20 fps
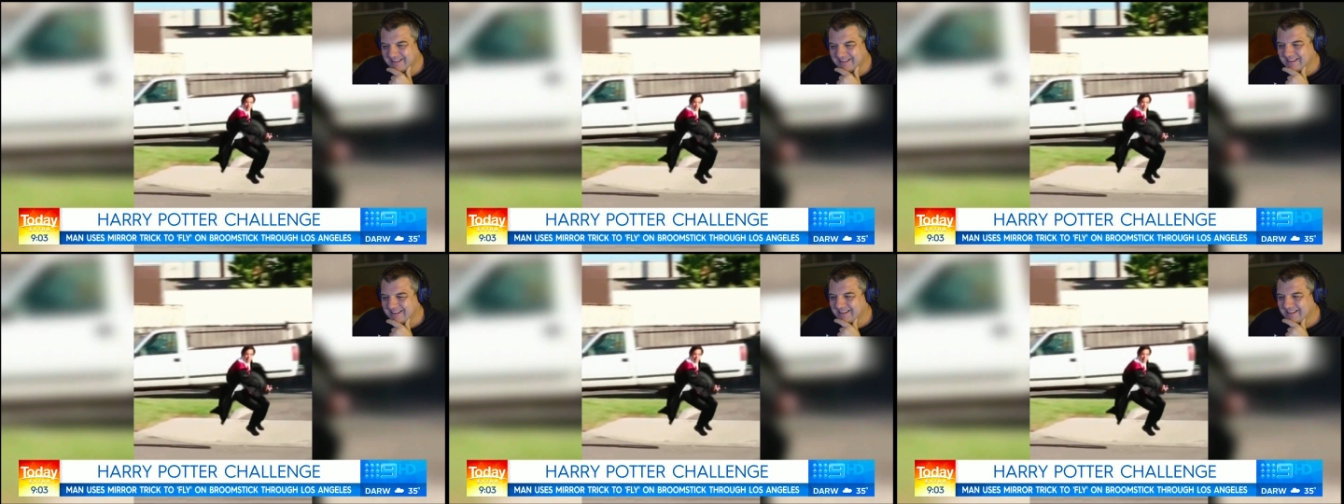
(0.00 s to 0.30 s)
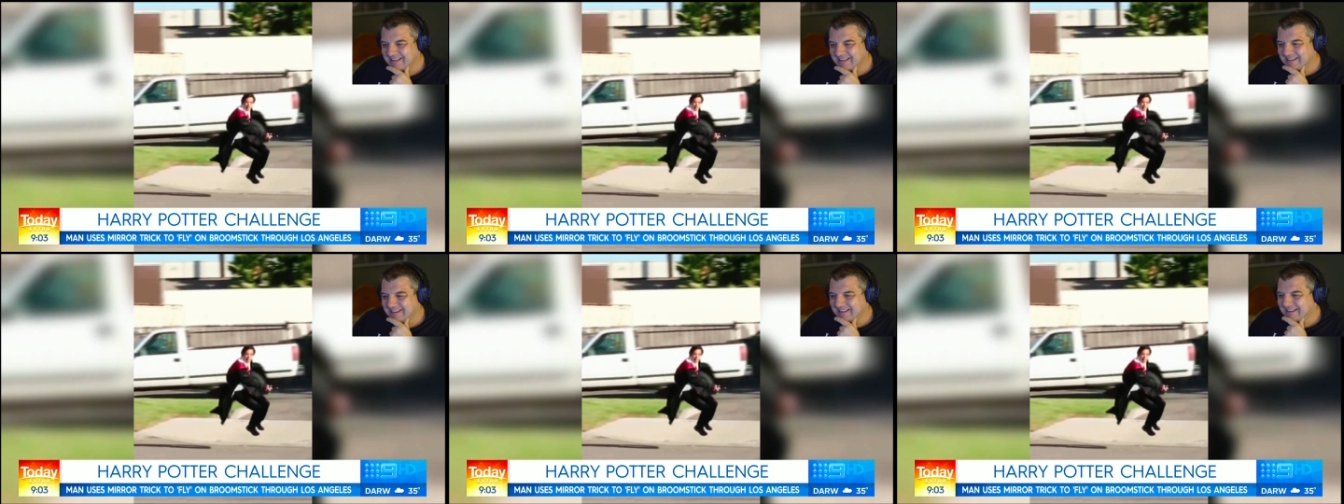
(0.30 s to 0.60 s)

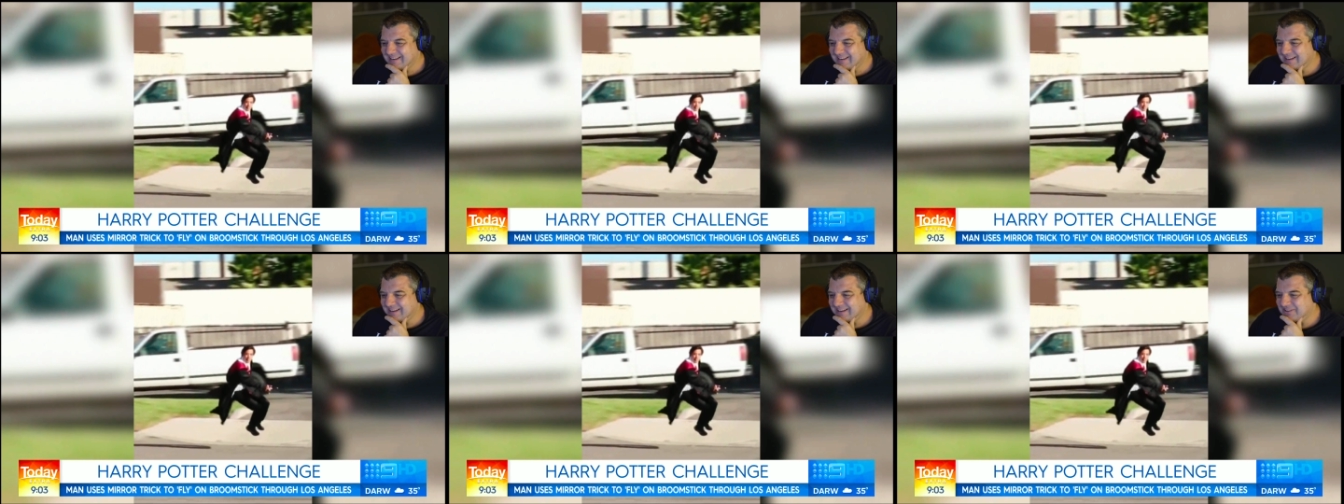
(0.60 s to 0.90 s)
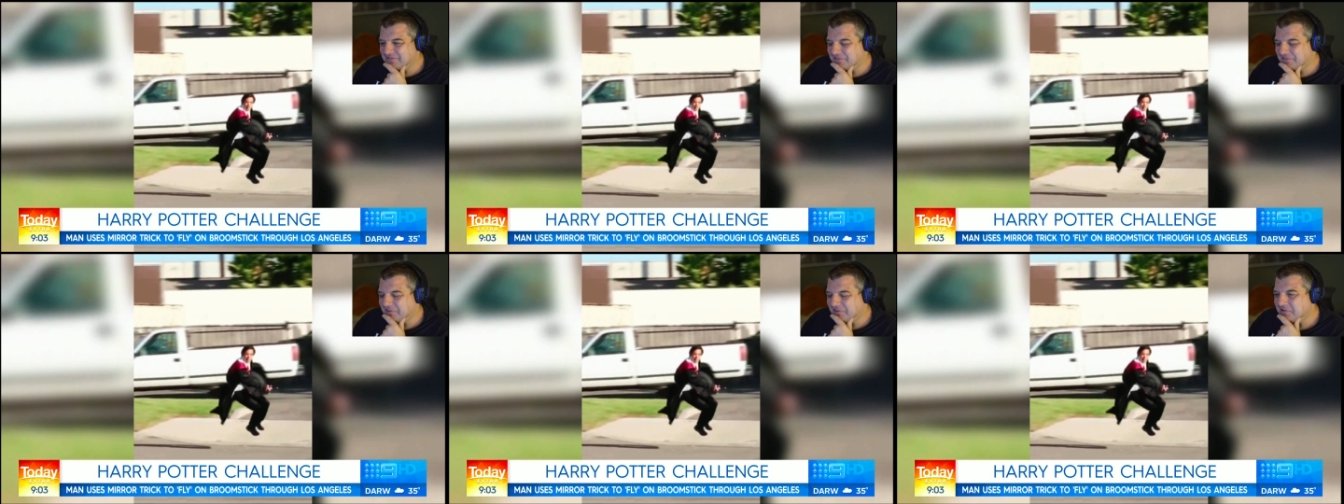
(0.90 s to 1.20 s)

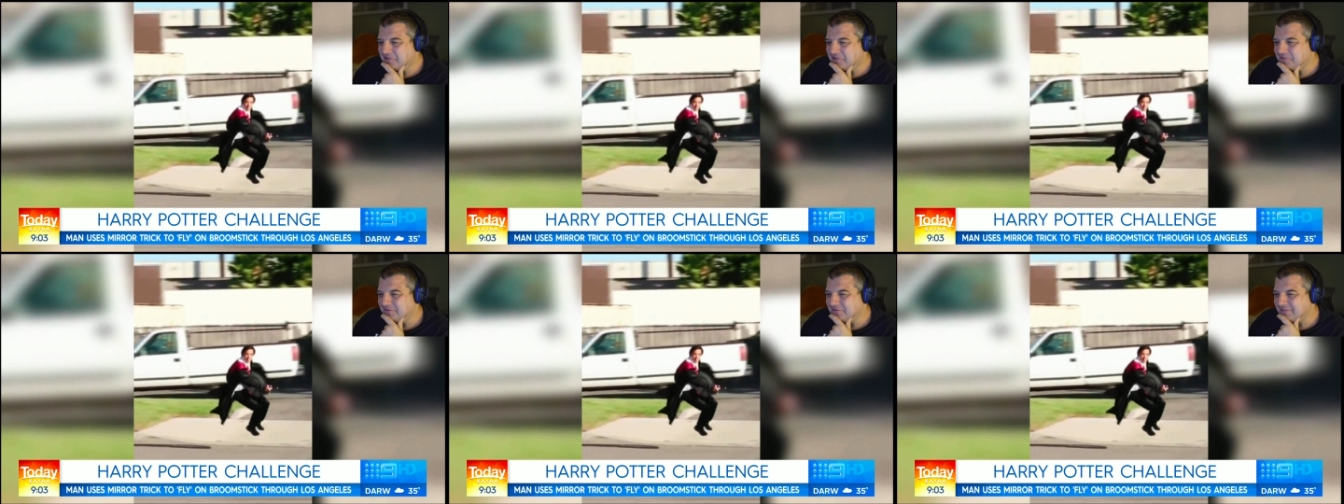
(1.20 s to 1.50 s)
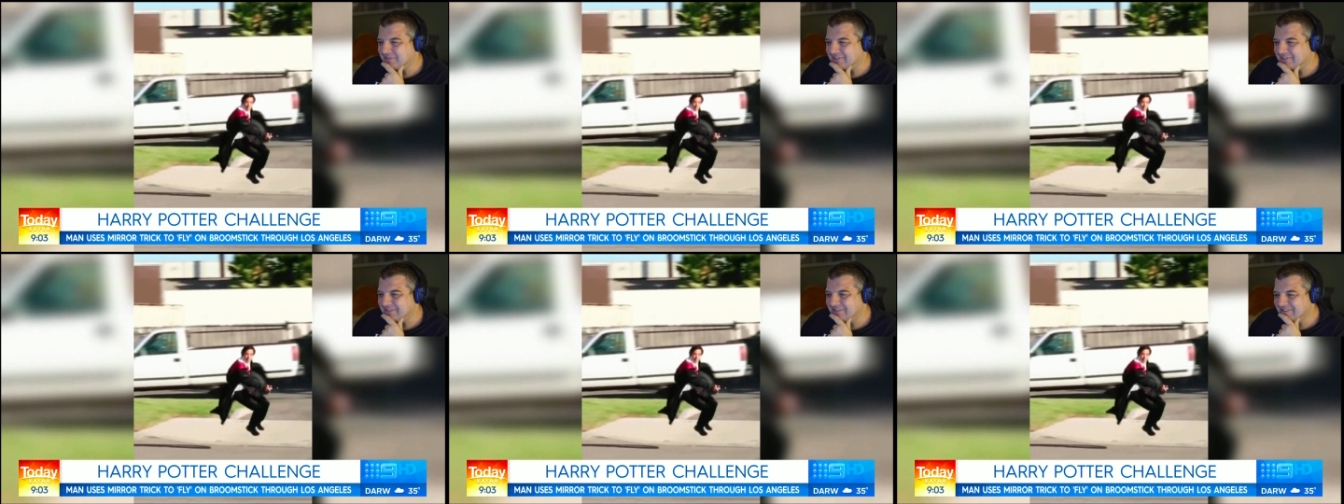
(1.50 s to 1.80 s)
he's fooling
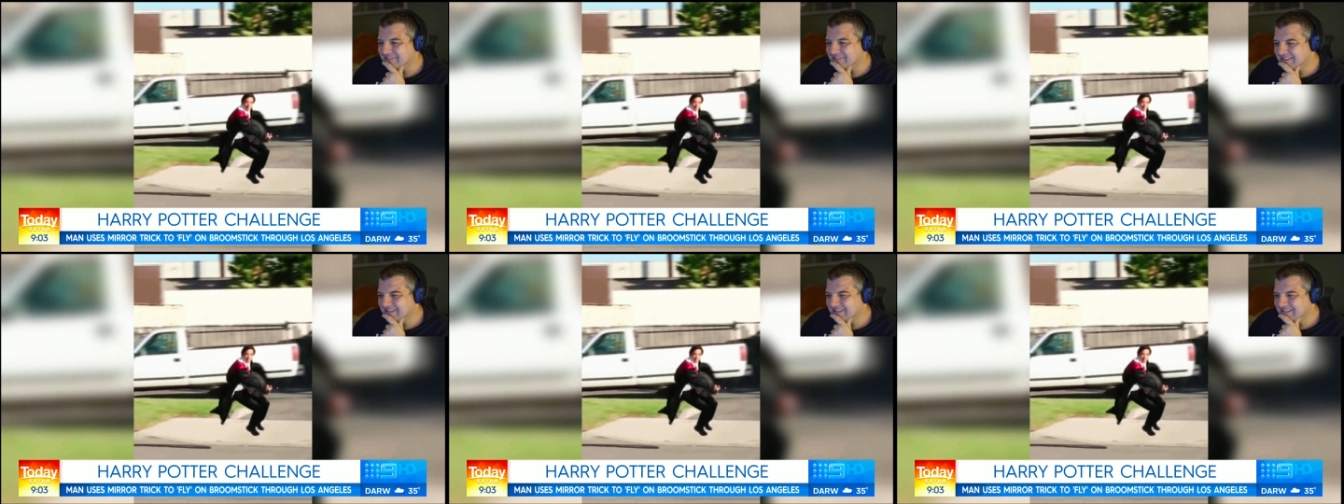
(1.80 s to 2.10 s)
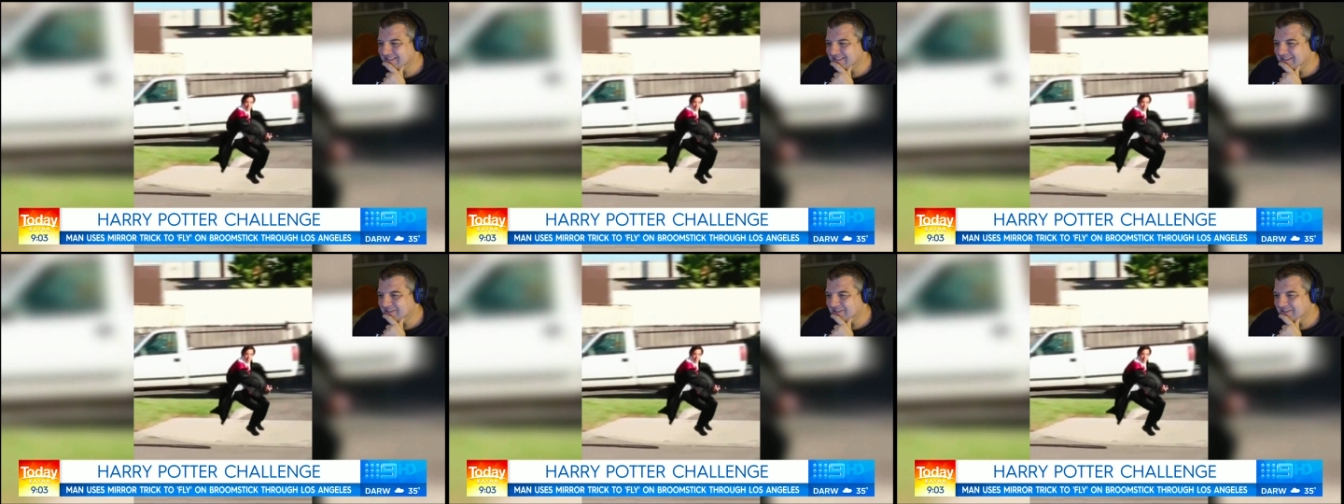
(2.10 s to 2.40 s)
with us.
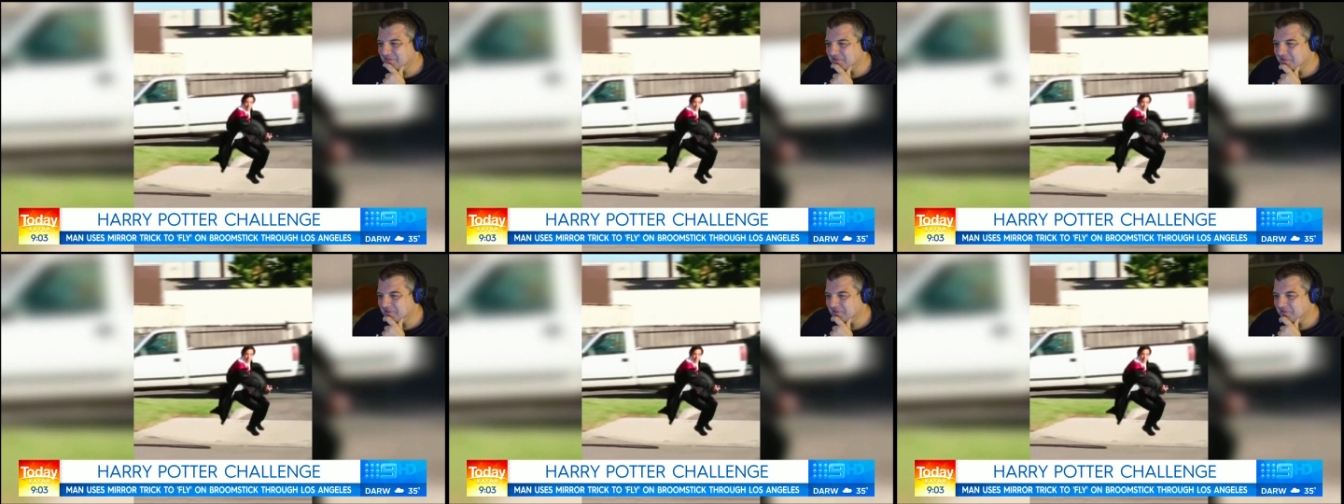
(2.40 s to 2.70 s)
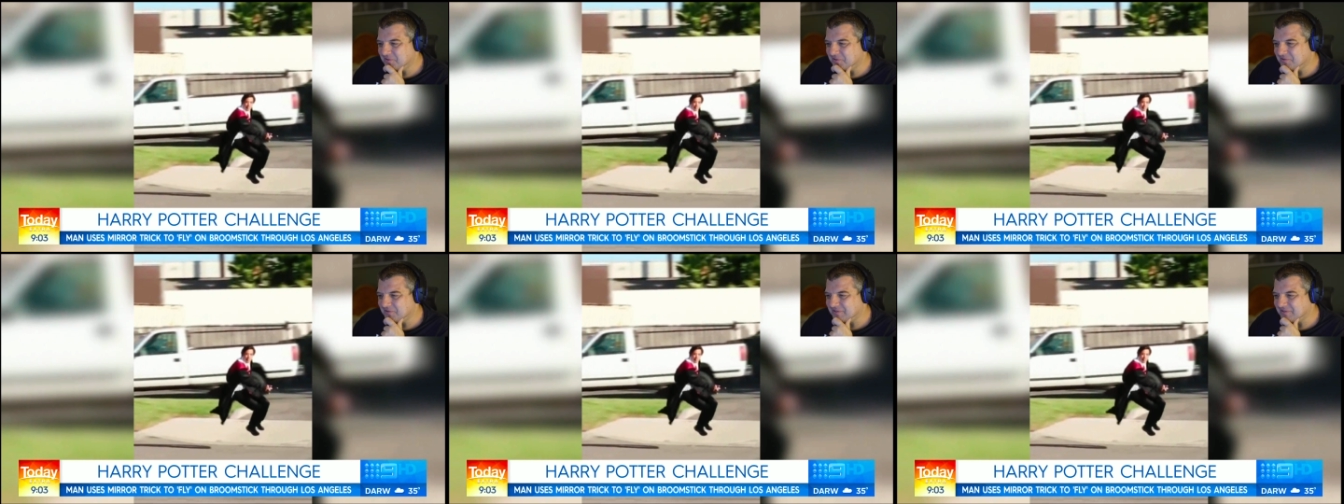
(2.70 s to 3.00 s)
He's
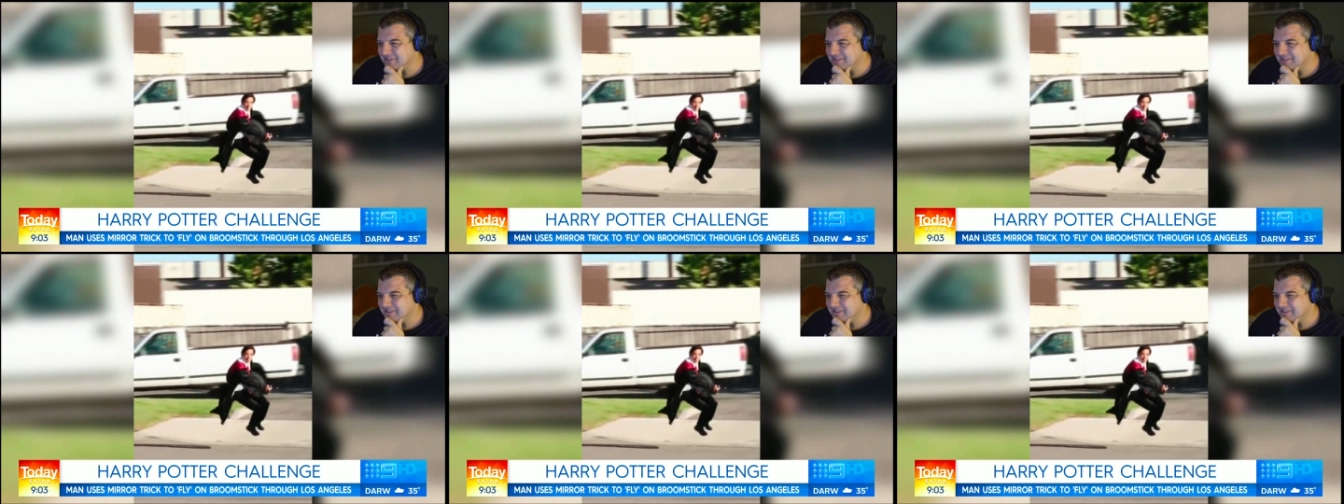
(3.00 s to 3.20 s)
fooling with